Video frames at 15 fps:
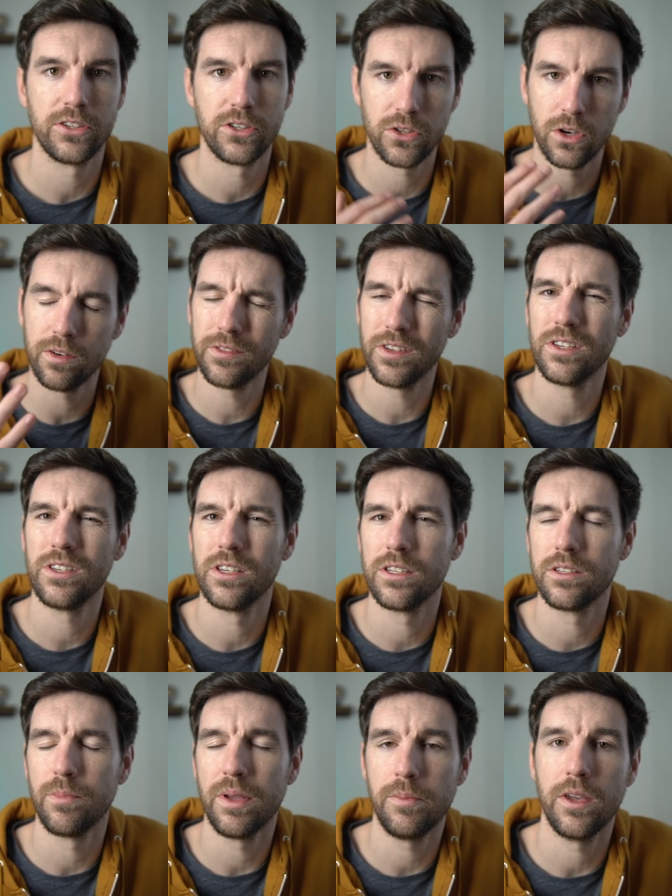So if this
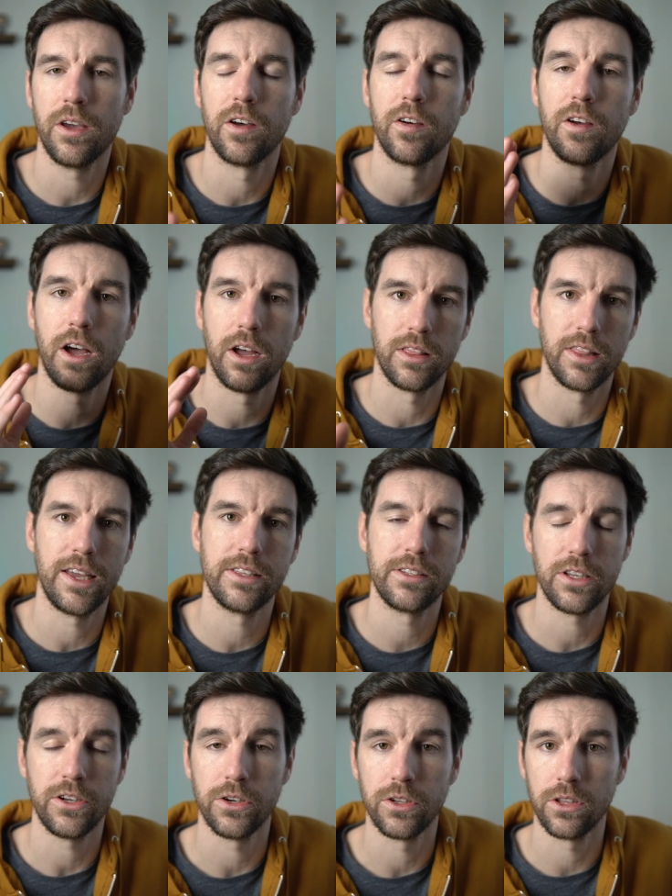is maybe a lens
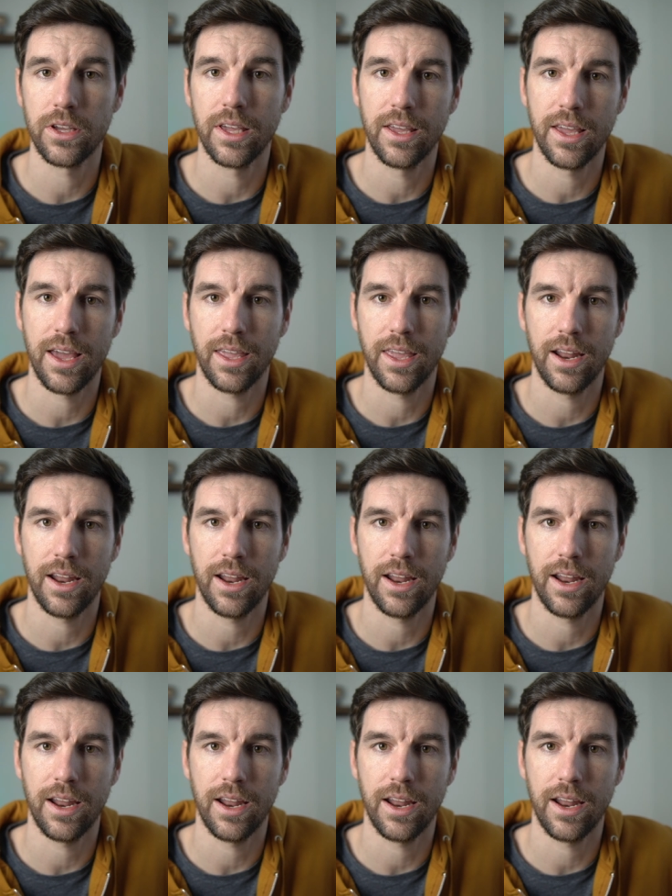that you're looking at